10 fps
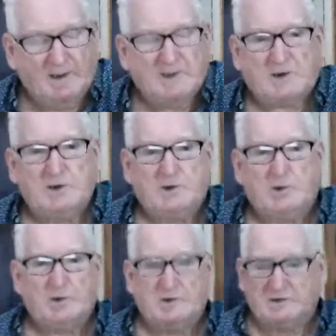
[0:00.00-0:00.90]
so you
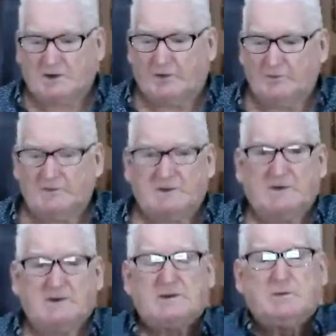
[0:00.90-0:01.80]
call us sovereign
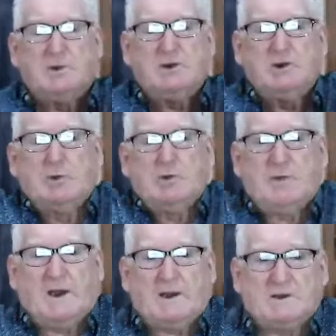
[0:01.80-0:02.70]
citizen when you in
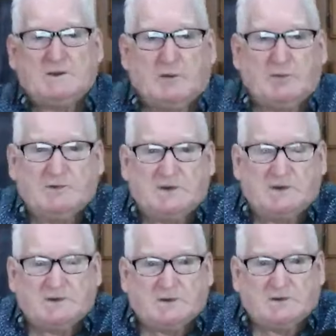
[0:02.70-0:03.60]
fact are sovereign
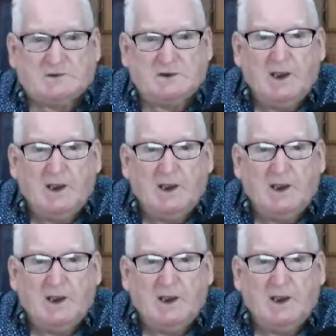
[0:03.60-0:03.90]
citizens.